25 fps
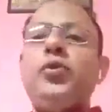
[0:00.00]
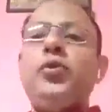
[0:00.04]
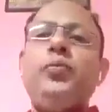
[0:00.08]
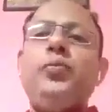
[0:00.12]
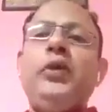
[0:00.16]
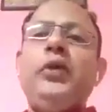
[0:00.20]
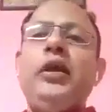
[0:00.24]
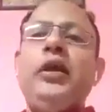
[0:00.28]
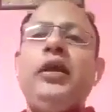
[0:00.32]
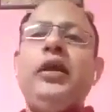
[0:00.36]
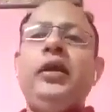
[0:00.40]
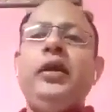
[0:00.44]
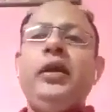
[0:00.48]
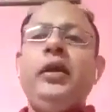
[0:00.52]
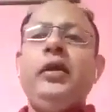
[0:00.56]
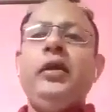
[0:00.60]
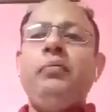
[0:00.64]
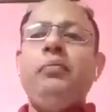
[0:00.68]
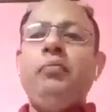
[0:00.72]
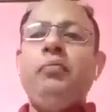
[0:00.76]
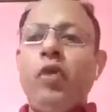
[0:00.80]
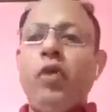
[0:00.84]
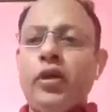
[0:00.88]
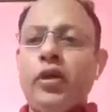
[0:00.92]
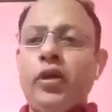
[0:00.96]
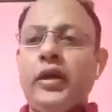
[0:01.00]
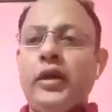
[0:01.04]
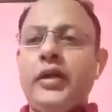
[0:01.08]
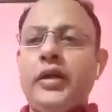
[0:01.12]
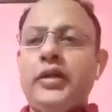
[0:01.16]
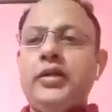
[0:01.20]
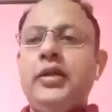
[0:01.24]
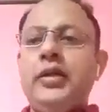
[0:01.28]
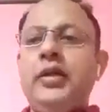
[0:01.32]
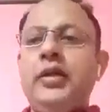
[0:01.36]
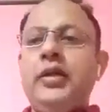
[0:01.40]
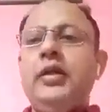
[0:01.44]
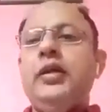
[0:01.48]
flight fares should be
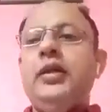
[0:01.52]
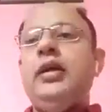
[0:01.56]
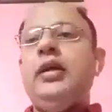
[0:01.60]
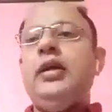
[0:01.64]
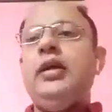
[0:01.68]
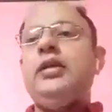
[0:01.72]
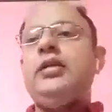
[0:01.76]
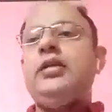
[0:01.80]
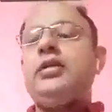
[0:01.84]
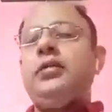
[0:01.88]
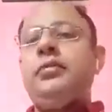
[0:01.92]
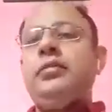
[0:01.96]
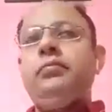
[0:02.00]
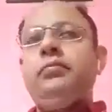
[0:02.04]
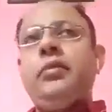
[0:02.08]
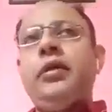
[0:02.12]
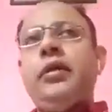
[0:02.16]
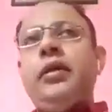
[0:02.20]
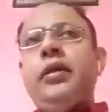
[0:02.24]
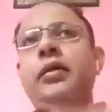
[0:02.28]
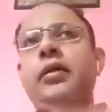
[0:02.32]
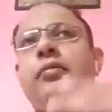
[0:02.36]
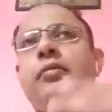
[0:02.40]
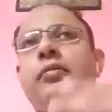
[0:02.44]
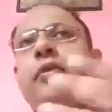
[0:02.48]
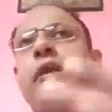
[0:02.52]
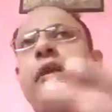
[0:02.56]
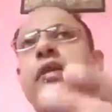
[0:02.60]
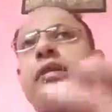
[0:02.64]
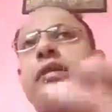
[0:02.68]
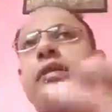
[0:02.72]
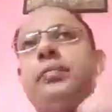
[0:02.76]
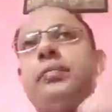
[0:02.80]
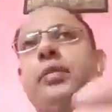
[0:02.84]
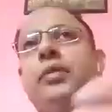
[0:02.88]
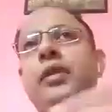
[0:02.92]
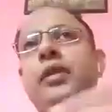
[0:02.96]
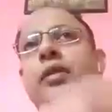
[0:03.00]
moderate.
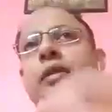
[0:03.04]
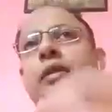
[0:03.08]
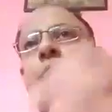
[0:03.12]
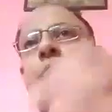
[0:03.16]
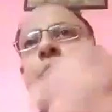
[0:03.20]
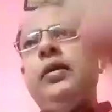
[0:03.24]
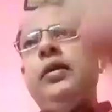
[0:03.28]
For